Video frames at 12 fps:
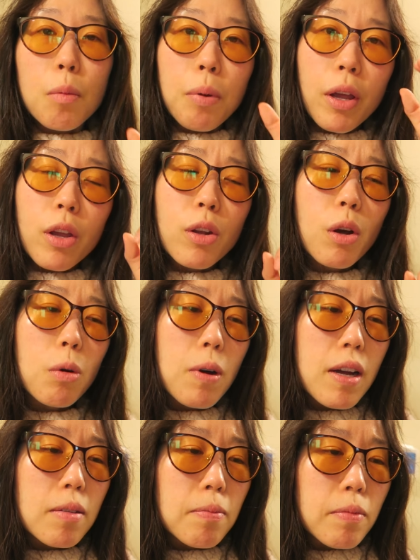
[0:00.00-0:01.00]
But you know
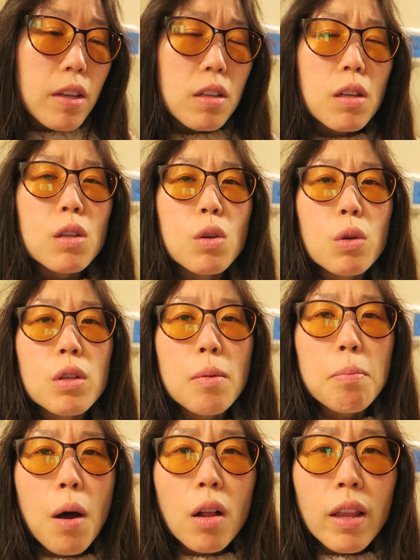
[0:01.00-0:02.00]
what? This is so
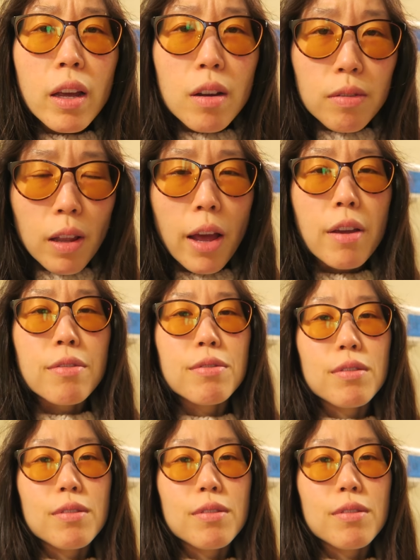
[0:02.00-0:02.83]
symbolic of life.